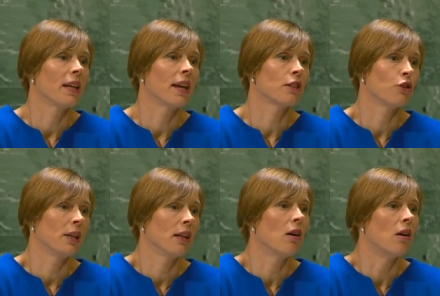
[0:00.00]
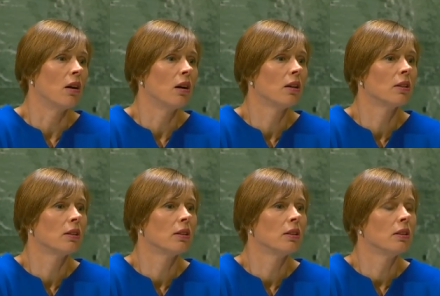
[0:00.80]
they actually are
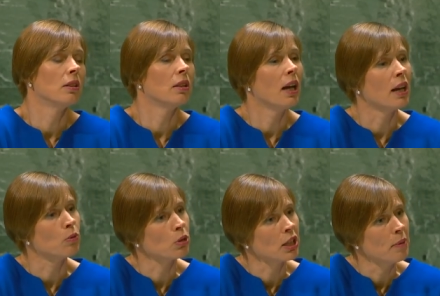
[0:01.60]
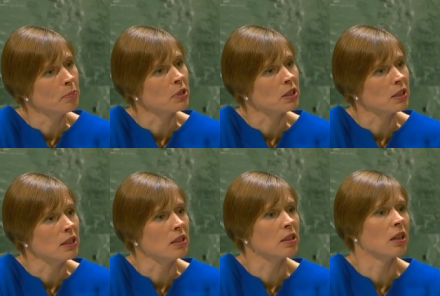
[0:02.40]
and what happens
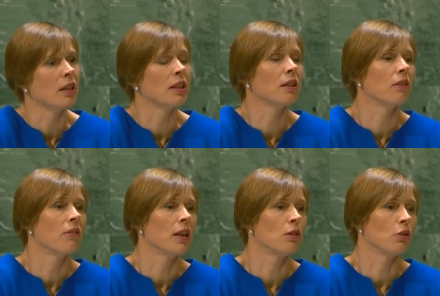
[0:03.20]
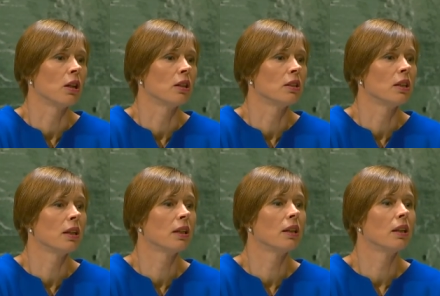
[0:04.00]
inside their own country
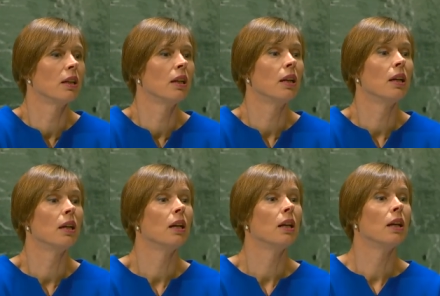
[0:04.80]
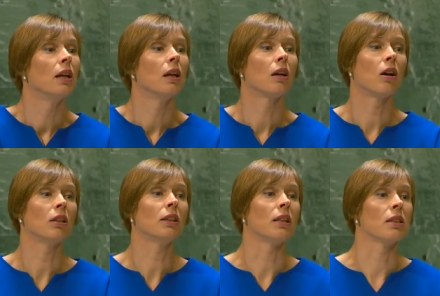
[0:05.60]

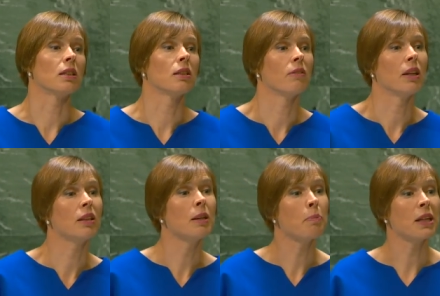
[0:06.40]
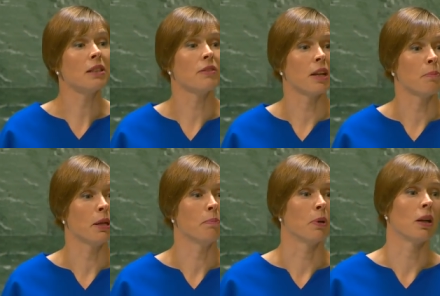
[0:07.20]
countries that repress their
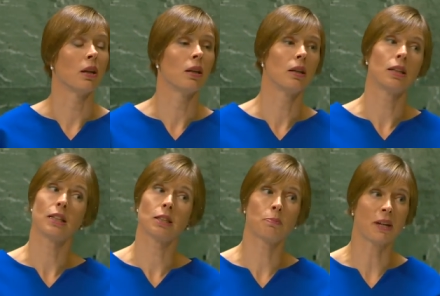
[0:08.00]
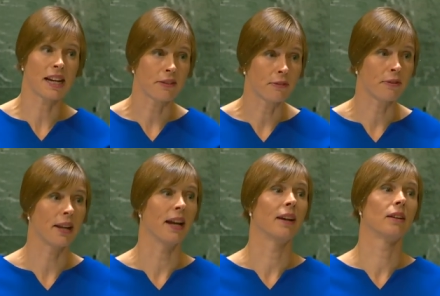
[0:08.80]
people spread
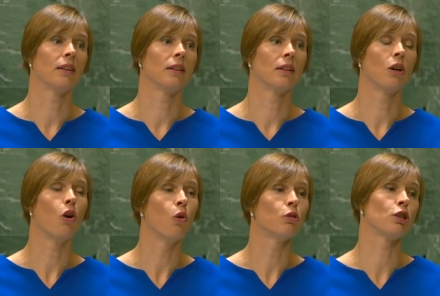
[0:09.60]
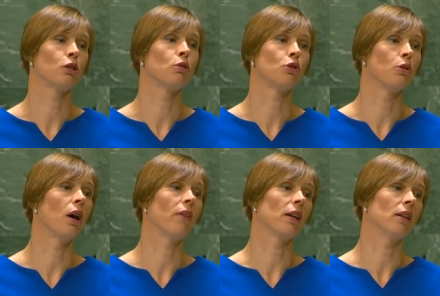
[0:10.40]
fear also to
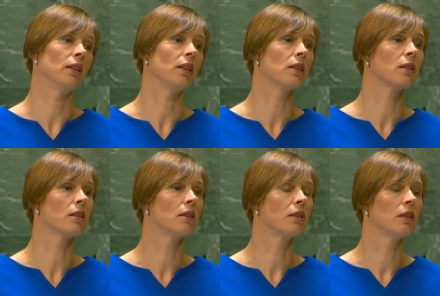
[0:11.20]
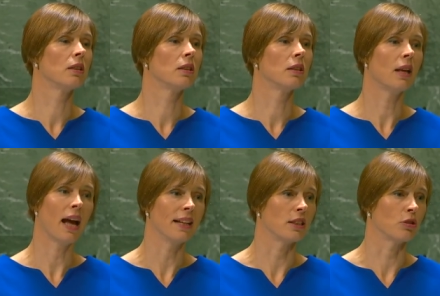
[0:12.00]
other countries
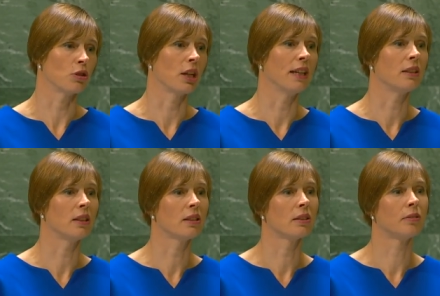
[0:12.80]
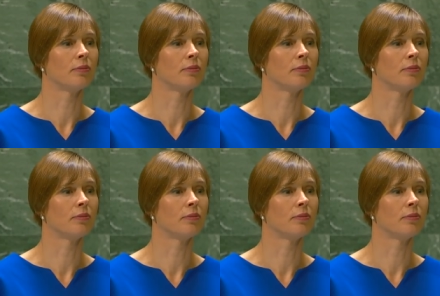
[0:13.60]
and societies.